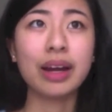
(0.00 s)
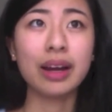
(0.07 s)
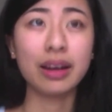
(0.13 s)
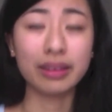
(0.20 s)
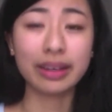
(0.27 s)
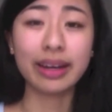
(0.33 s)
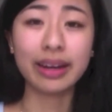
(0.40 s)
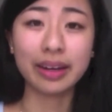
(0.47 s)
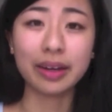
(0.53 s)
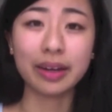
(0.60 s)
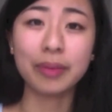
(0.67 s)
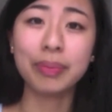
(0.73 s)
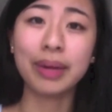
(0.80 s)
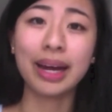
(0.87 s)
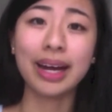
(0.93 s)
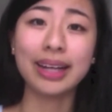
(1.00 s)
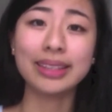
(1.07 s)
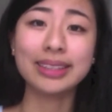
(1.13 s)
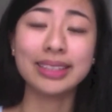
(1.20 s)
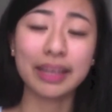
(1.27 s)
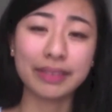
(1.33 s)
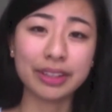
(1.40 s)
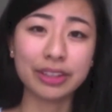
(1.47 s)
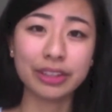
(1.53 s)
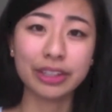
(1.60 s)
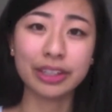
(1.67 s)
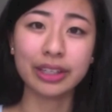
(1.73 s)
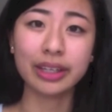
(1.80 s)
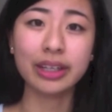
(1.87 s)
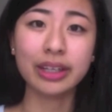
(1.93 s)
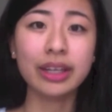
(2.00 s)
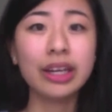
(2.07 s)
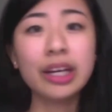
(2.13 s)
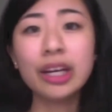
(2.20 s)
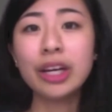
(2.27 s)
at 7:30.